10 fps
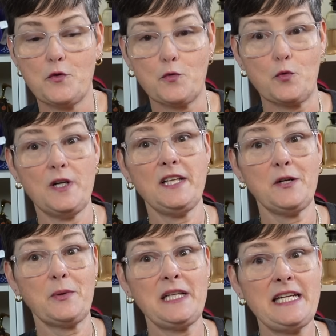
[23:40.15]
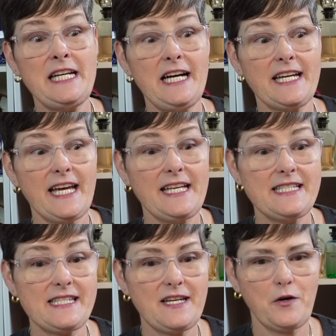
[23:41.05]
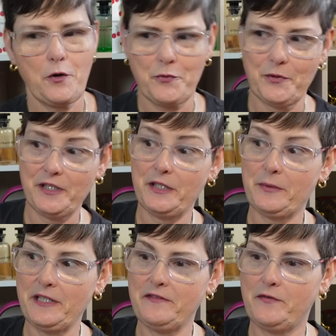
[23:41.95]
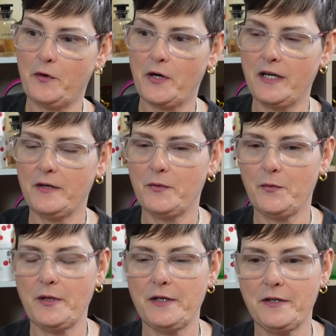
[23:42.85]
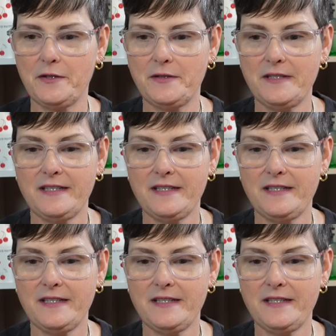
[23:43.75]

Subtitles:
really, really against it or really, really for it will